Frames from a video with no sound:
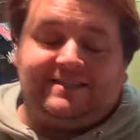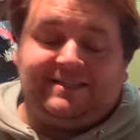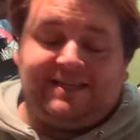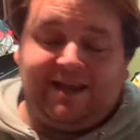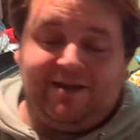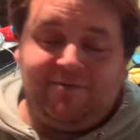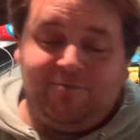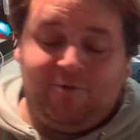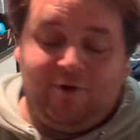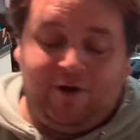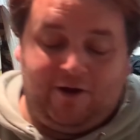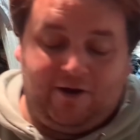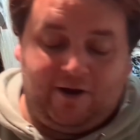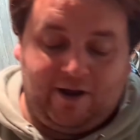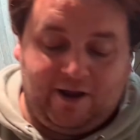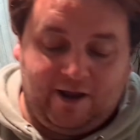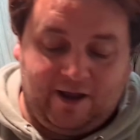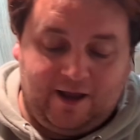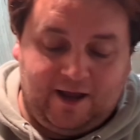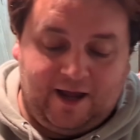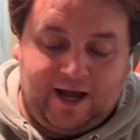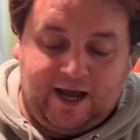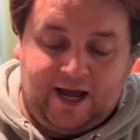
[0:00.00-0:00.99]
same one
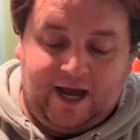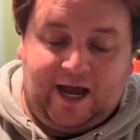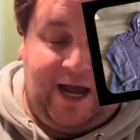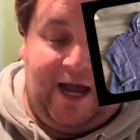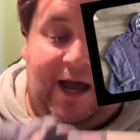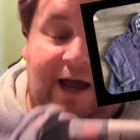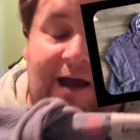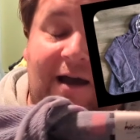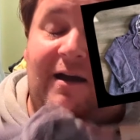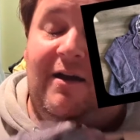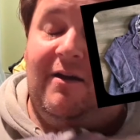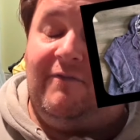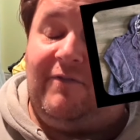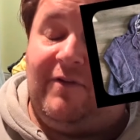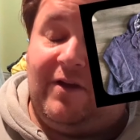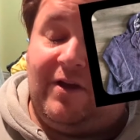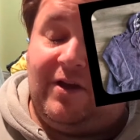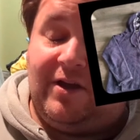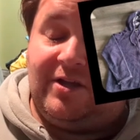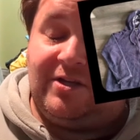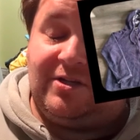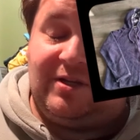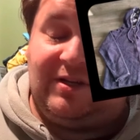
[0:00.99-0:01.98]

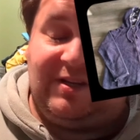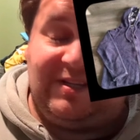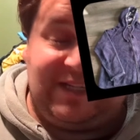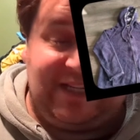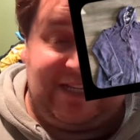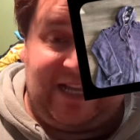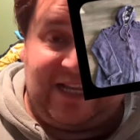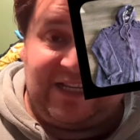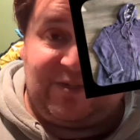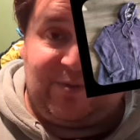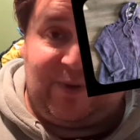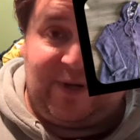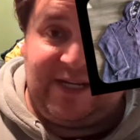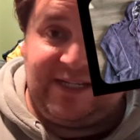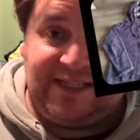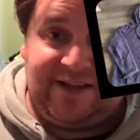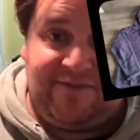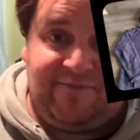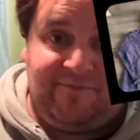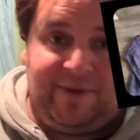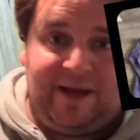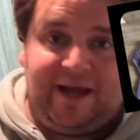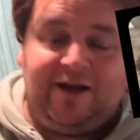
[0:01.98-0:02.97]
for like
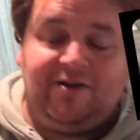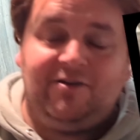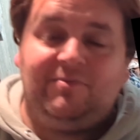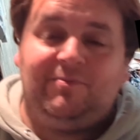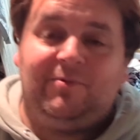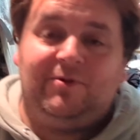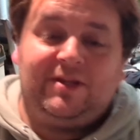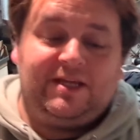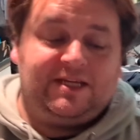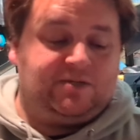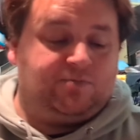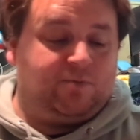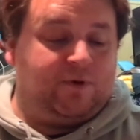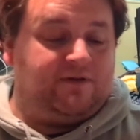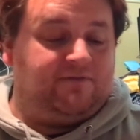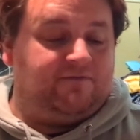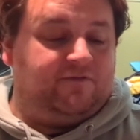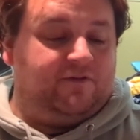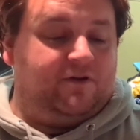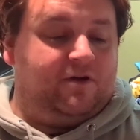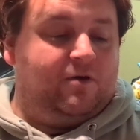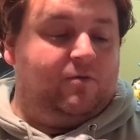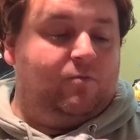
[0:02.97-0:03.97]
£27, but this went
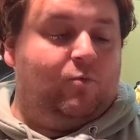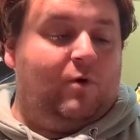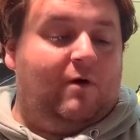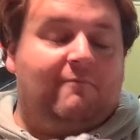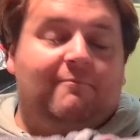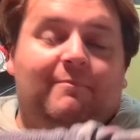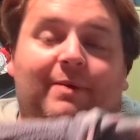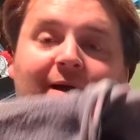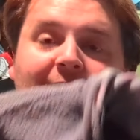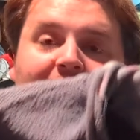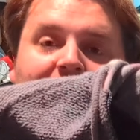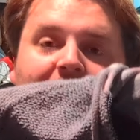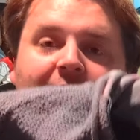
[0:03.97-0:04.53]
for one.